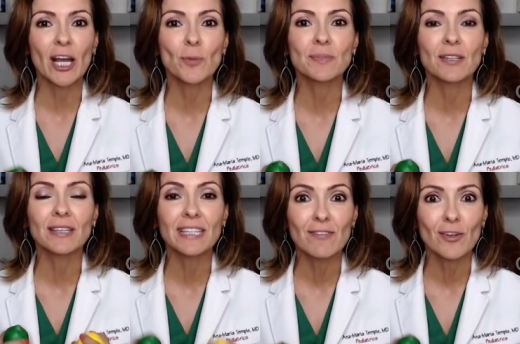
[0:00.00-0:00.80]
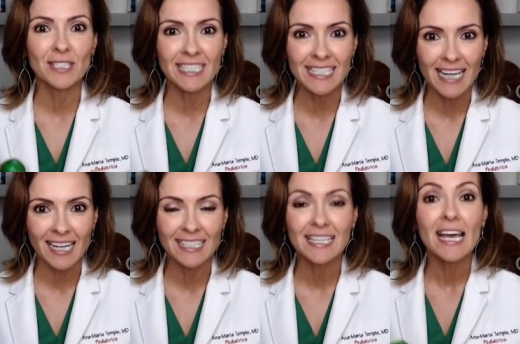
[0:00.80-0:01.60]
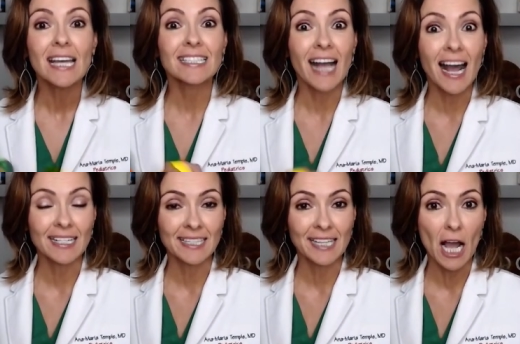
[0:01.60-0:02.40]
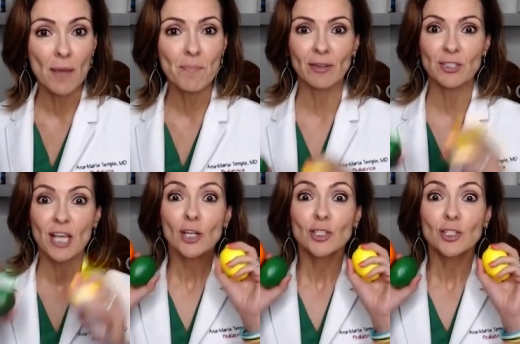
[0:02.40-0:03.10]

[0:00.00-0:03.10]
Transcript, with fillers: it helps the liver detox toxic compounds